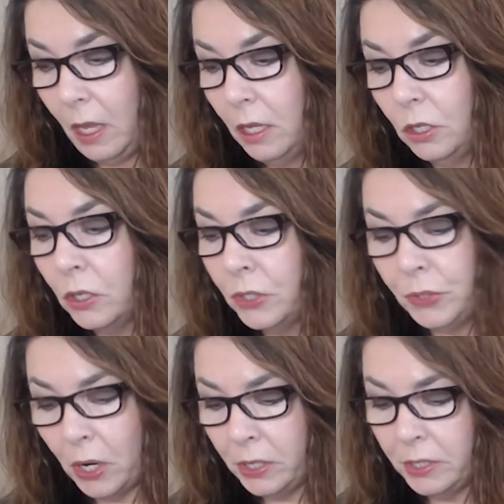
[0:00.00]
You're
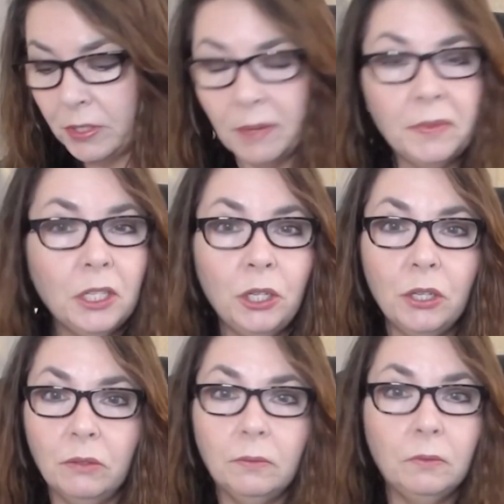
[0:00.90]
starting something
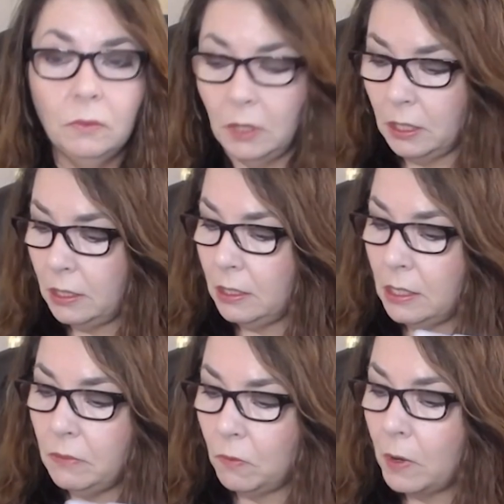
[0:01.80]
new. This is
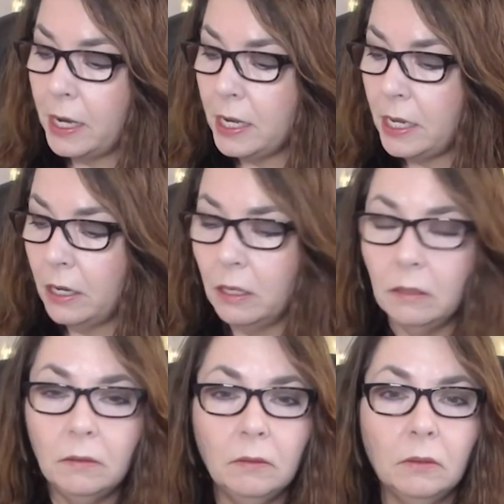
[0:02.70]
it right here.
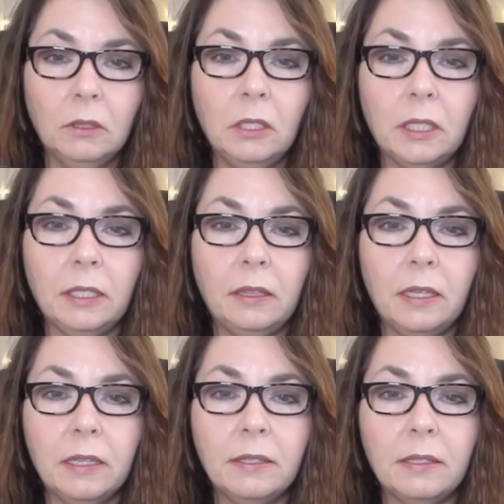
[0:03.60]
Look at
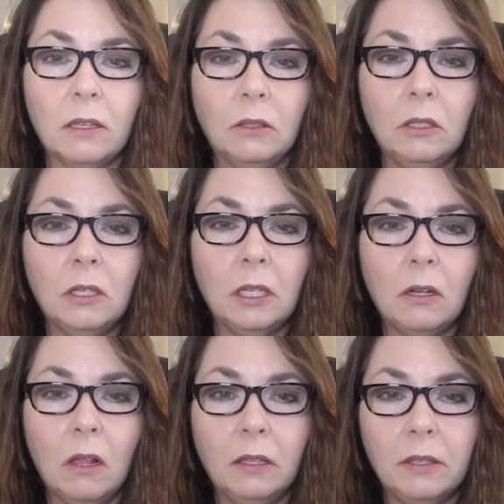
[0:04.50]
this. Look at
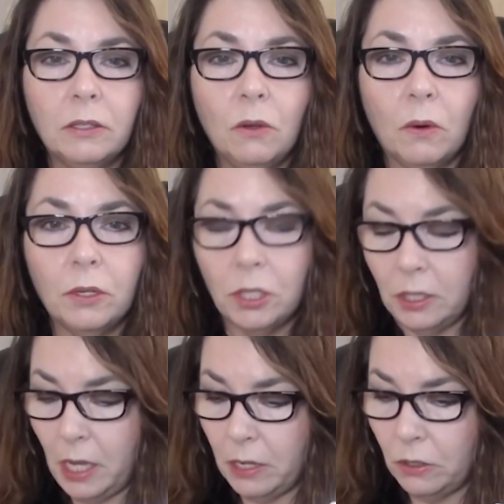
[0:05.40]
all of this gorgeous
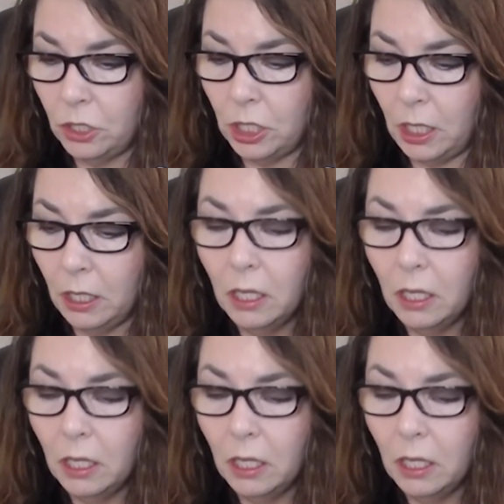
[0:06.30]
energy.